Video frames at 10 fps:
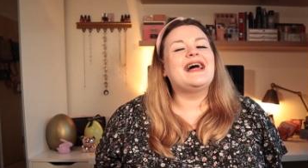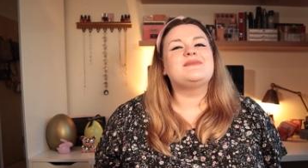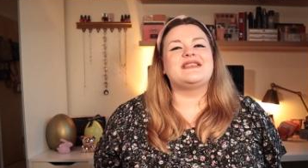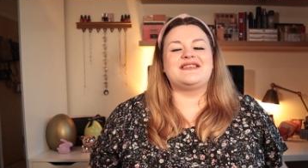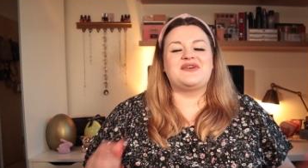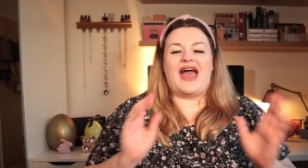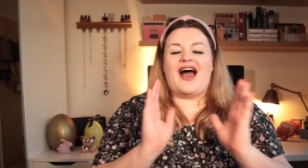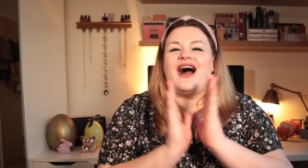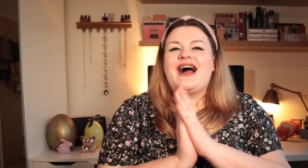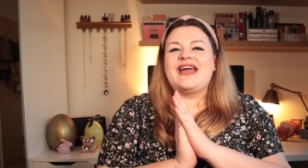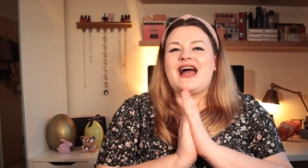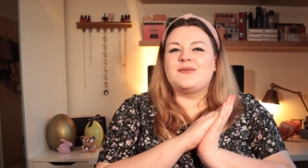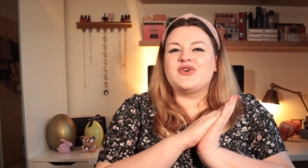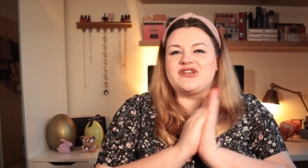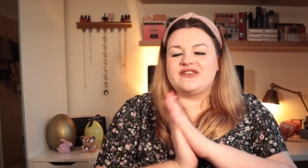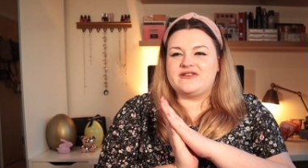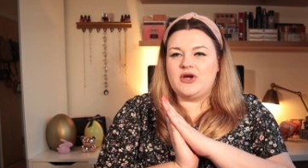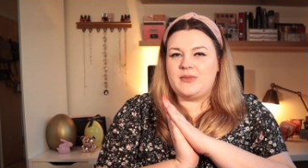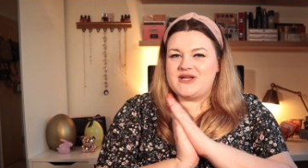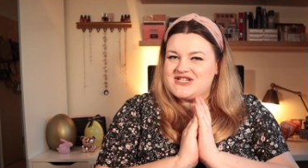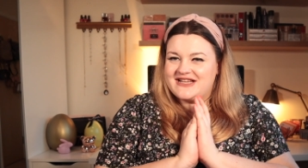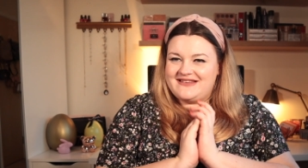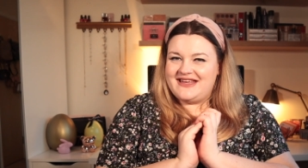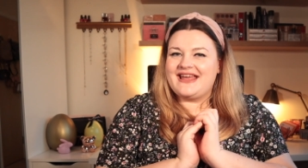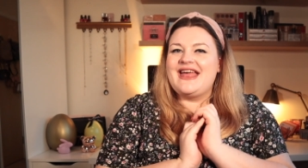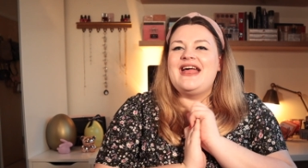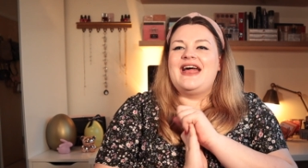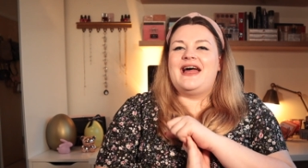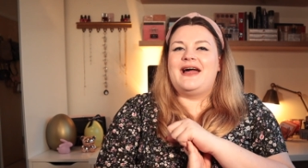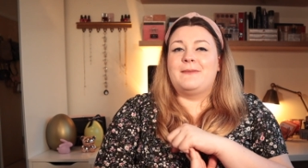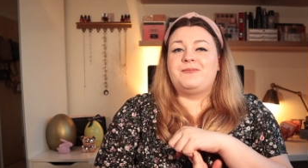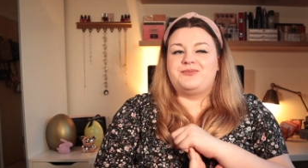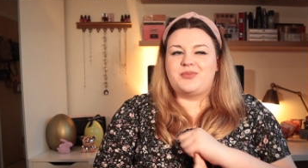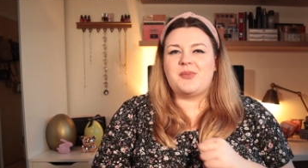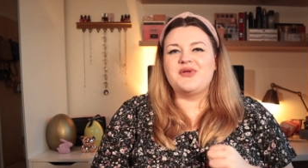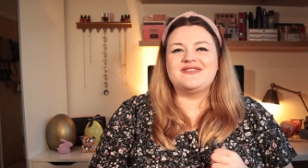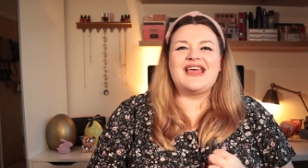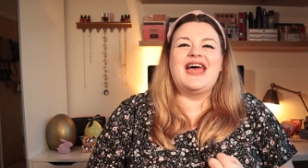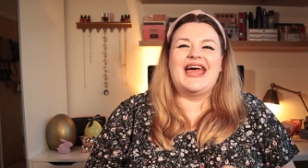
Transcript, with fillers: um, so yeah, I am gonna stop chatting um, bubbles